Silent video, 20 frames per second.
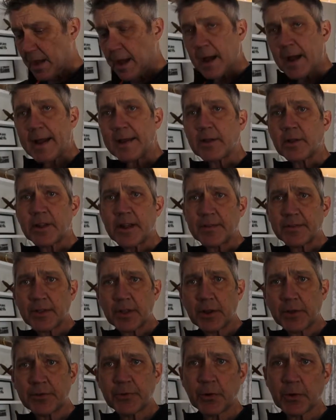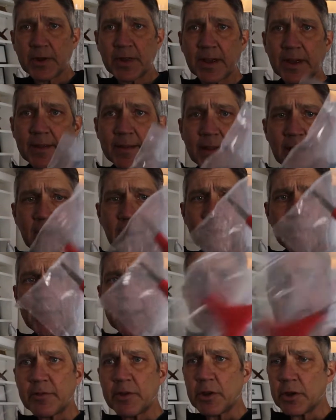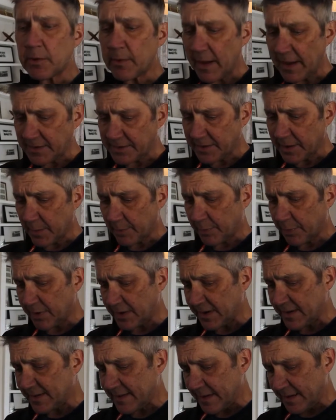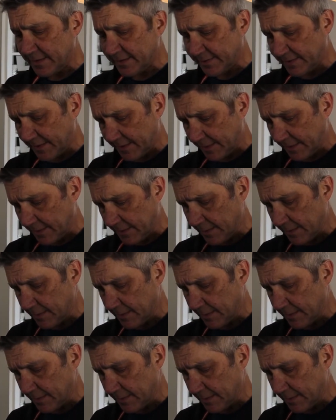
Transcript: Hey, looking at the little toolkit, they give you actually pretty decent,